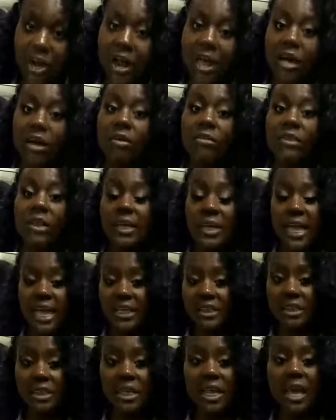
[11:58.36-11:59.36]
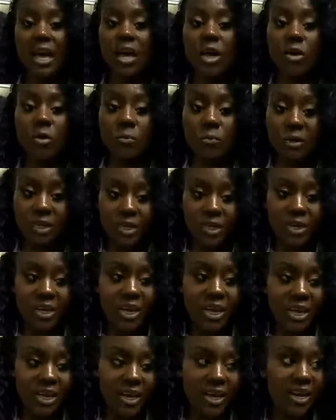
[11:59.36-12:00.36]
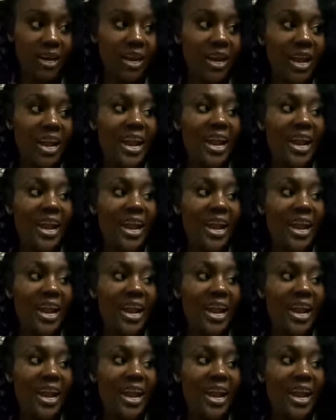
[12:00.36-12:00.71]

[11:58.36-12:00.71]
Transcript: are healthy and actually helping your hair,